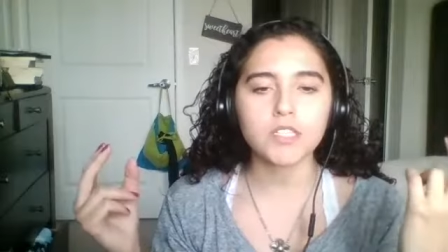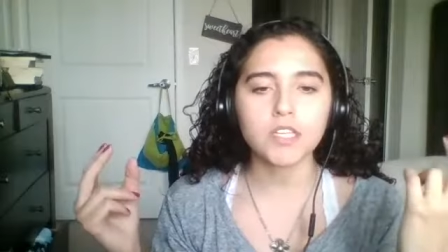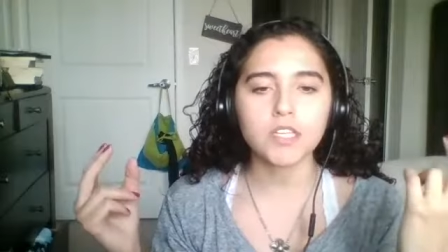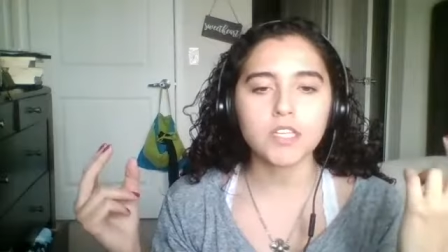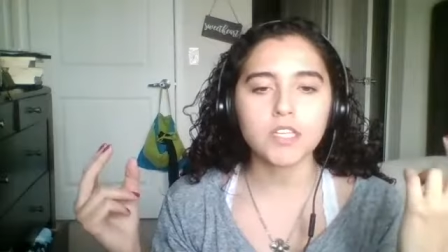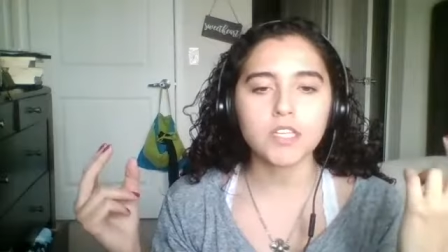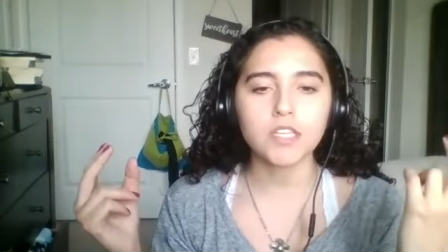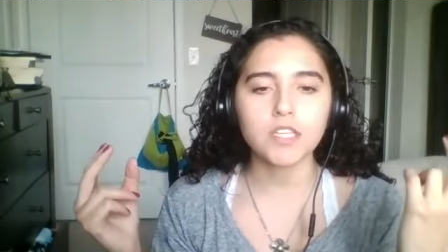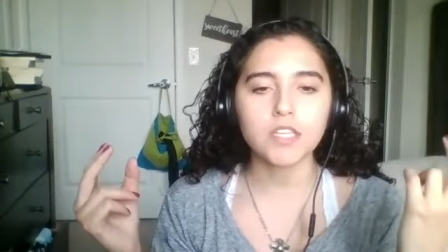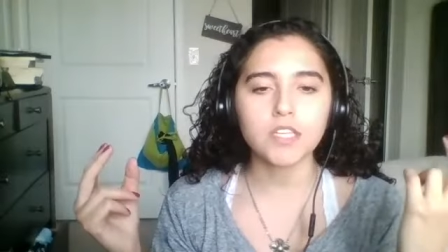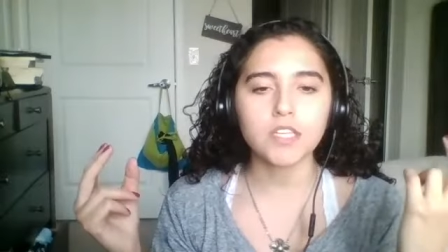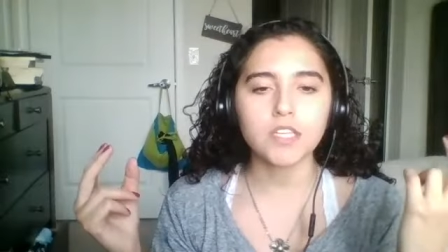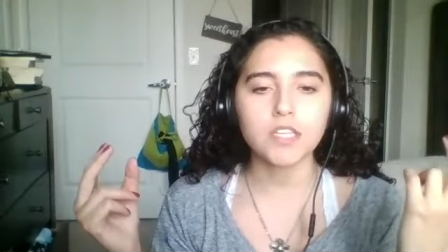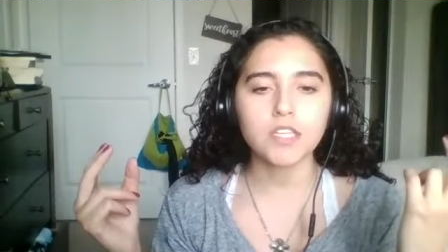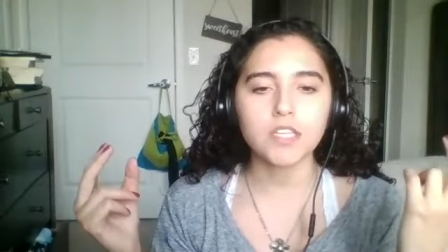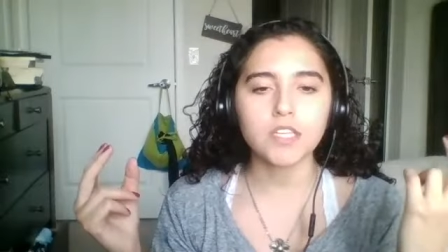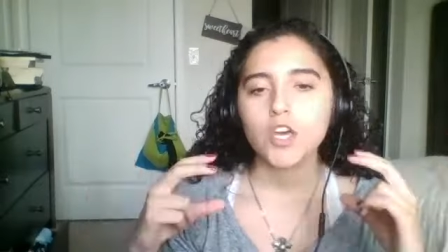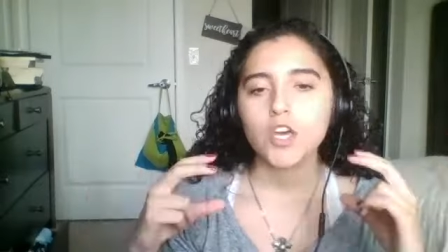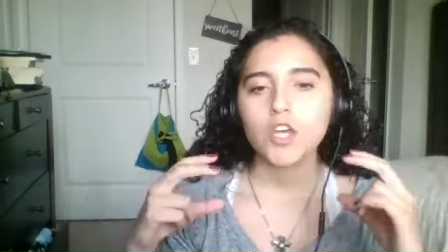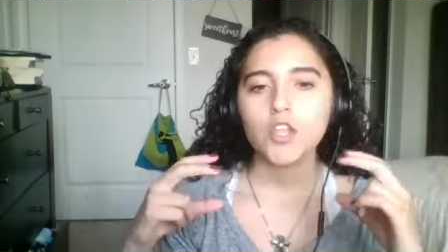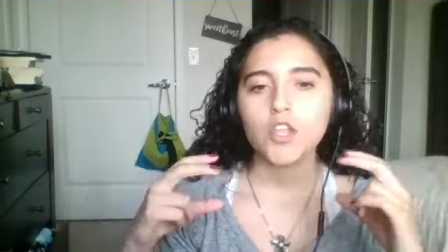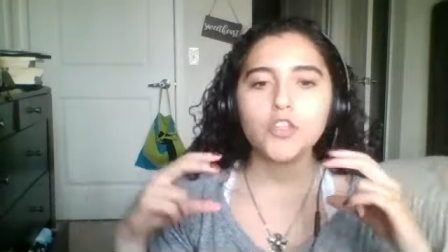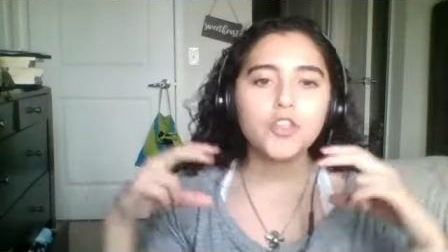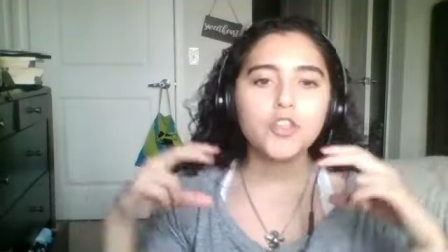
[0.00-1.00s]
where it's
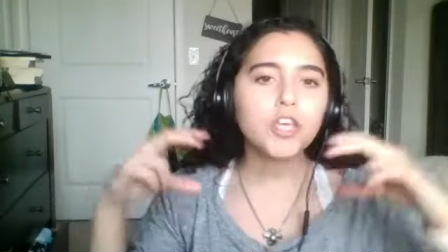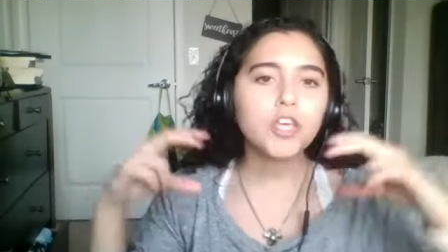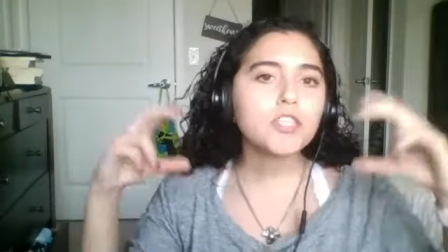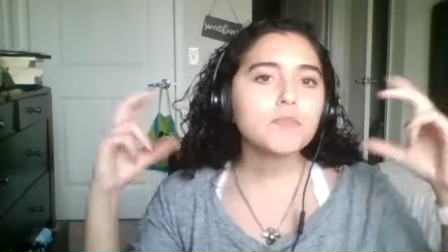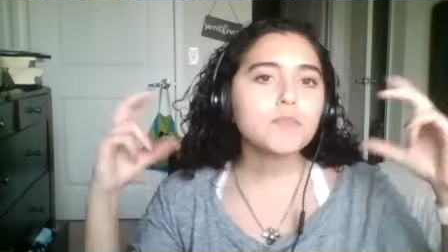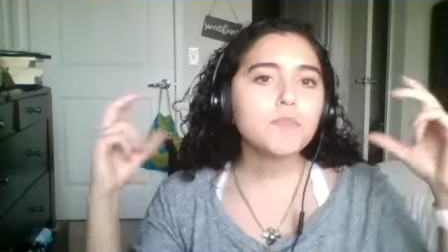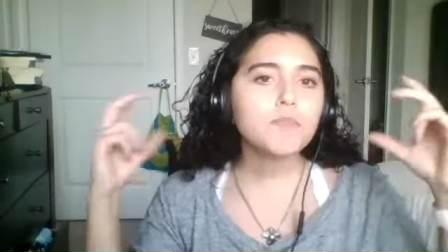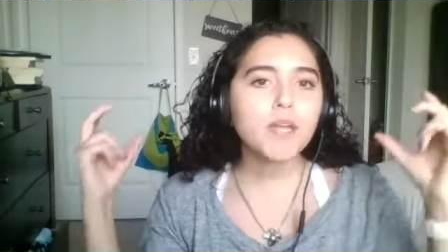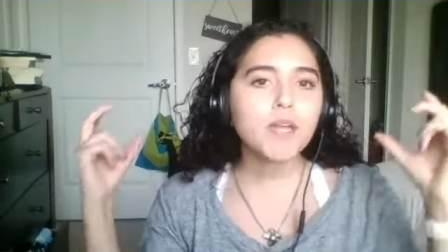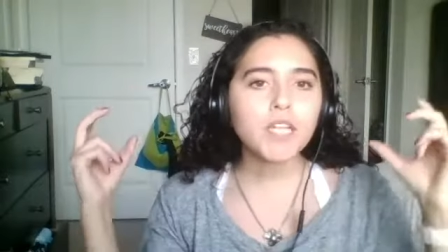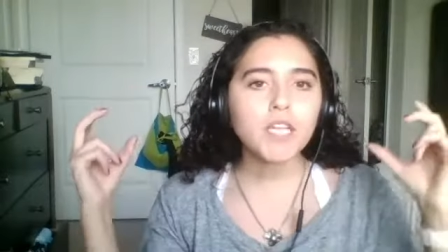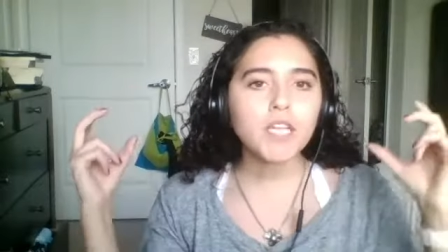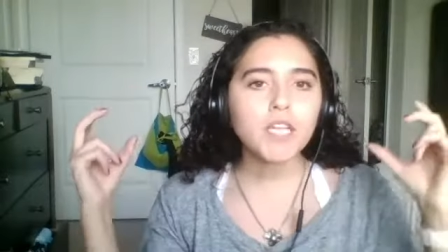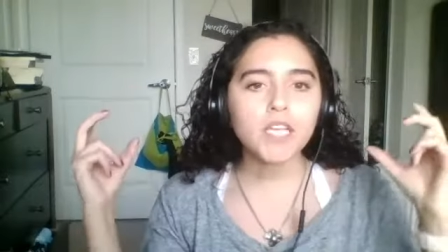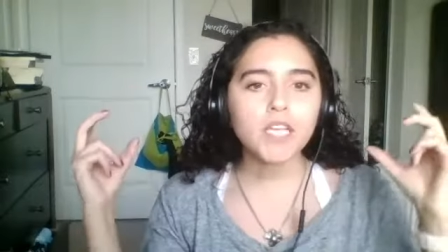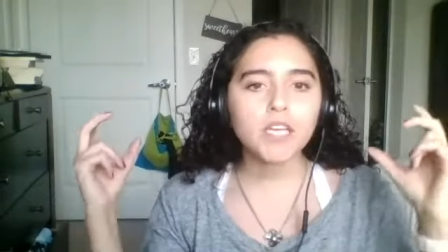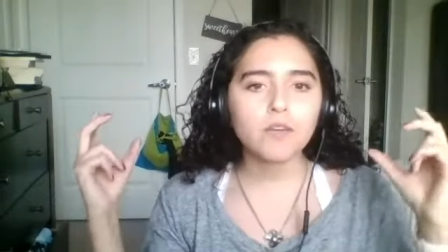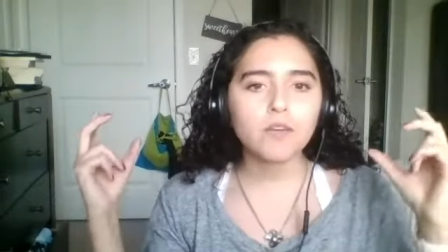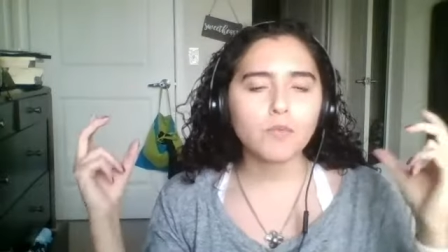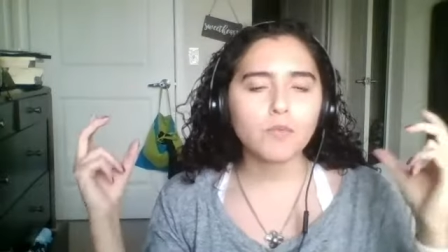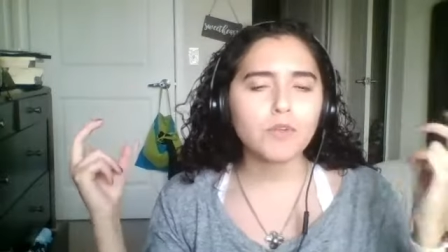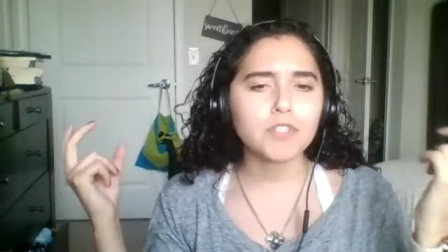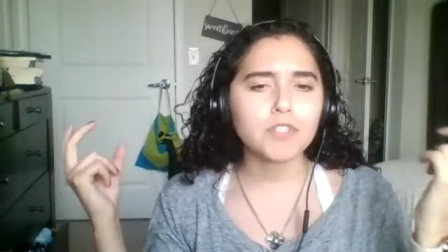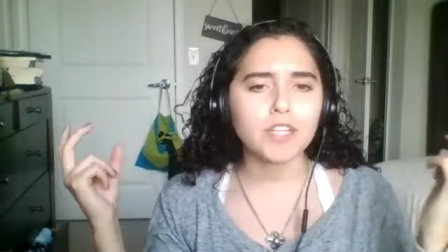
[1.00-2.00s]
like this
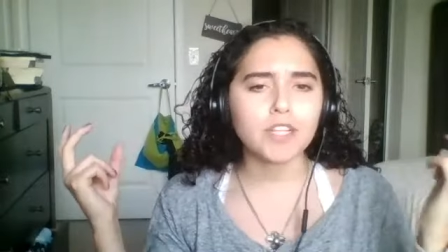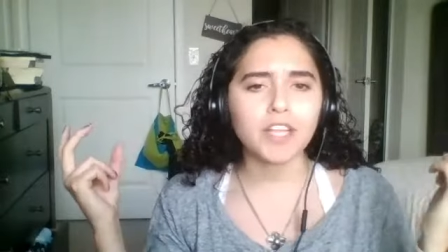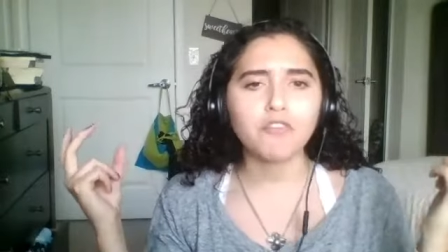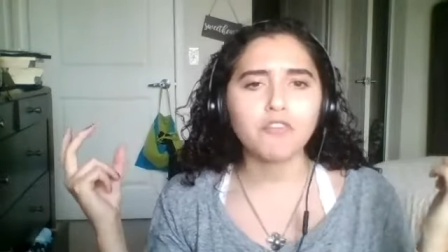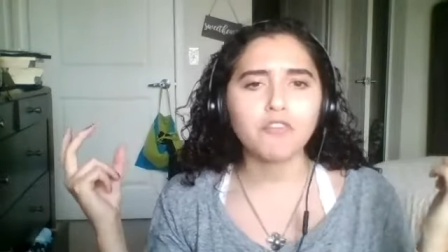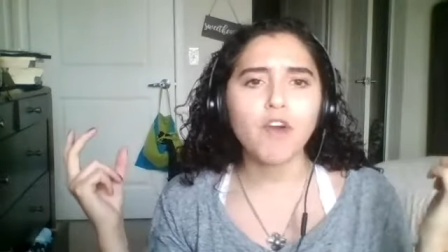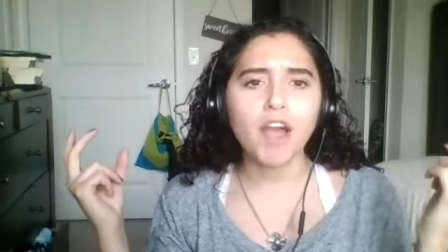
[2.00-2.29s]
many what is it like